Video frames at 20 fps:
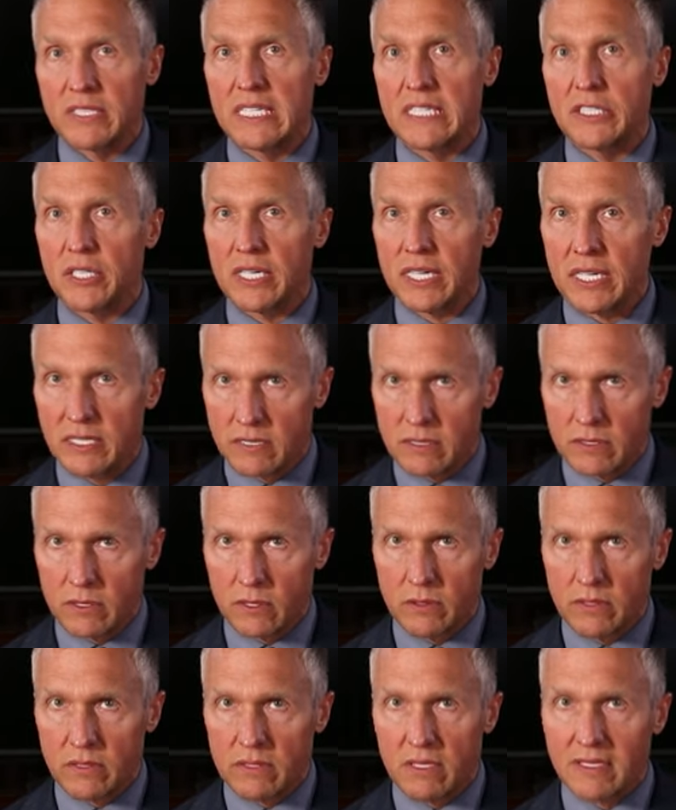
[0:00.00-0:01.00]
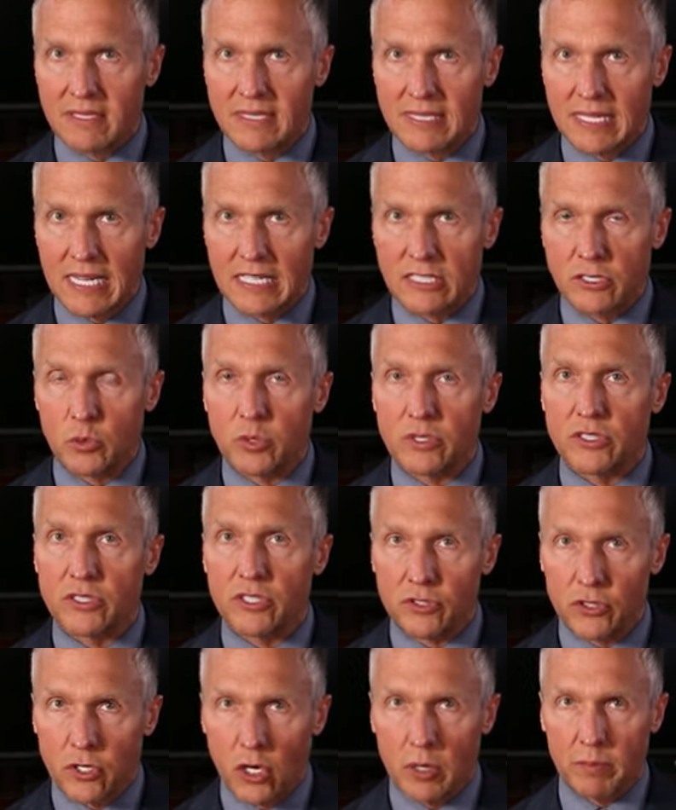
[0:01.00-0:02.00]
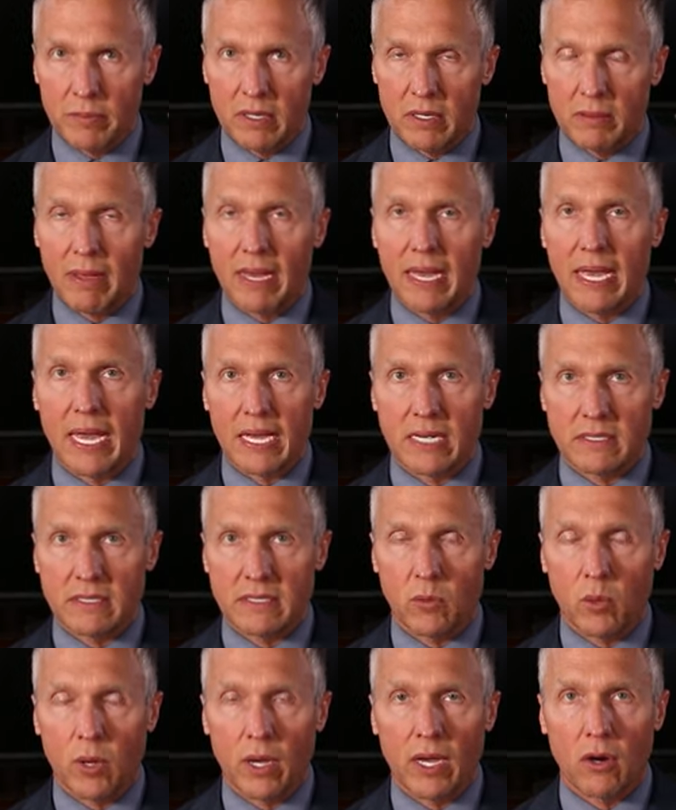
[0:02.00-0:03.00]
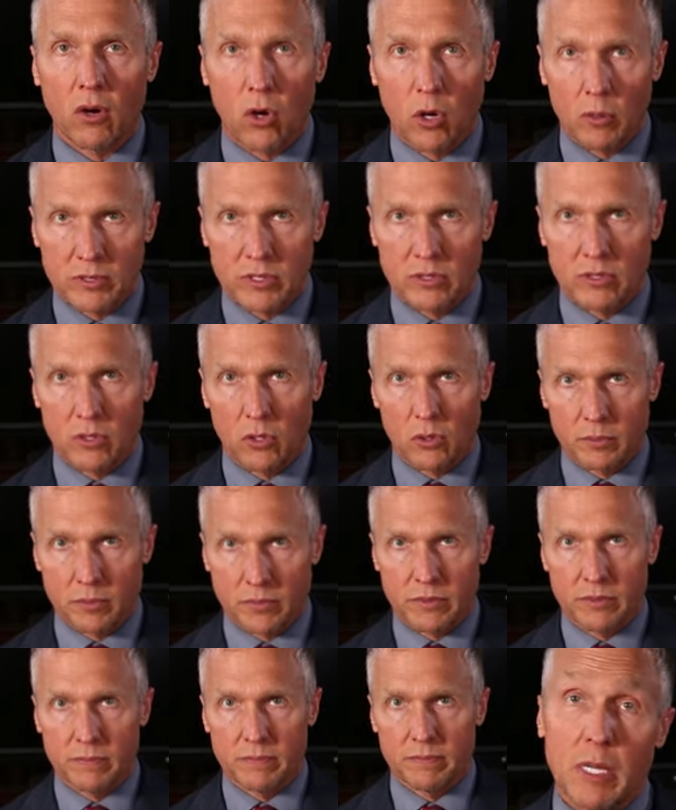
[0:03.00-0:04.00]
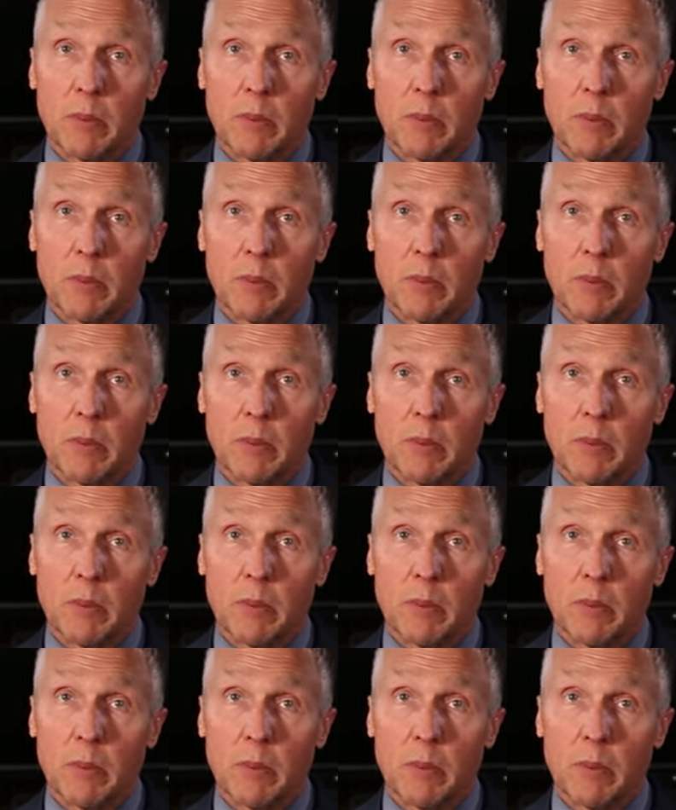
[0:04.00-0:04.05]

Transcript: teaching his students that sex was determined by X and Y chromosomes.